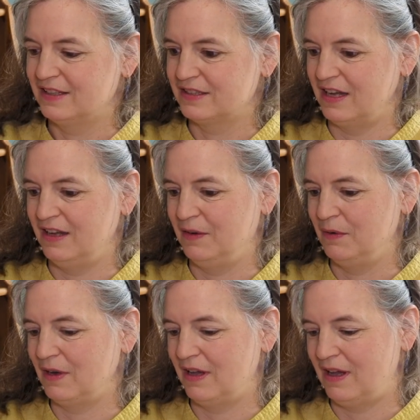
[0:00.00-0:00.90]
So
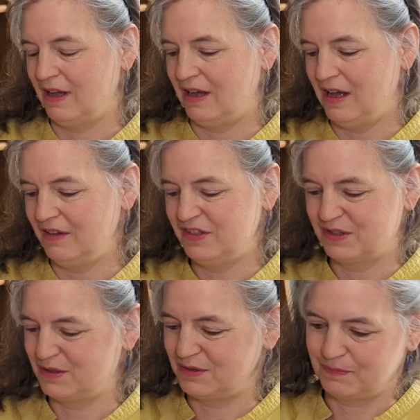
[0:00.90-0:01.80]
I've
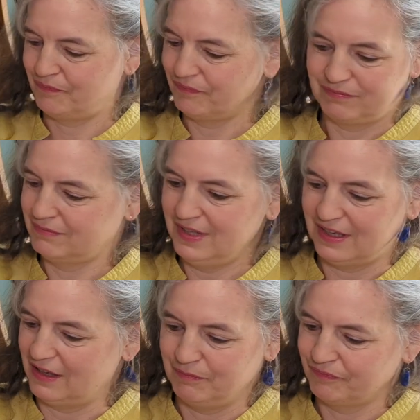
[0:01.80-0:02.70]
just, you
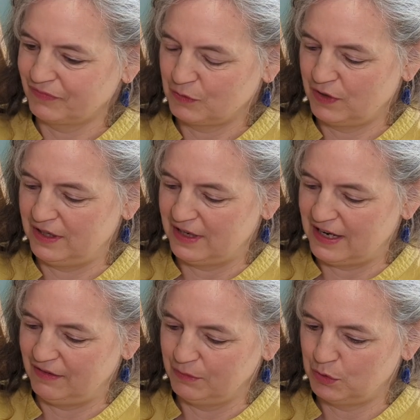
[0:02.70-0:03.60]
know, written
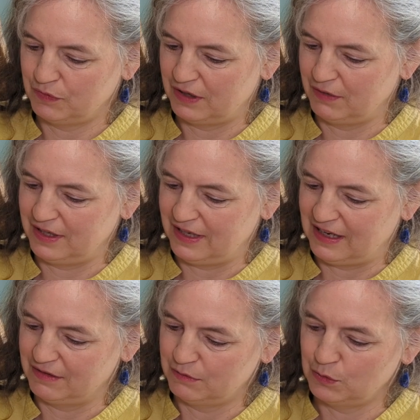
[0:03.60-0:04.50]
down, what have I written
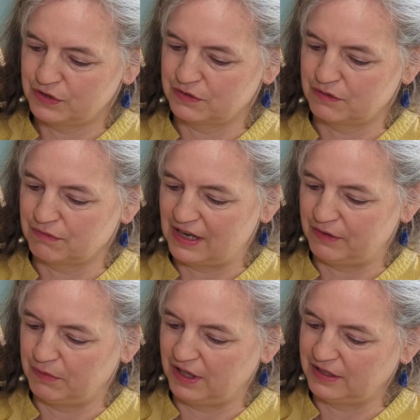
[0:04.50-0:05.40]
down? All sorts of
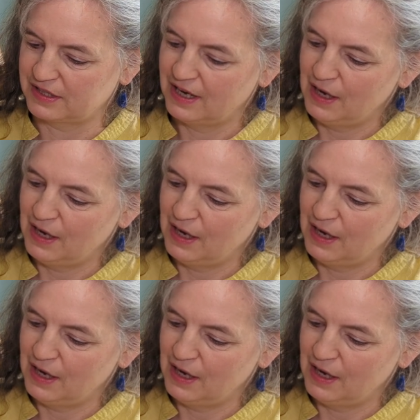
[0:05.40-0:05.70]
random things.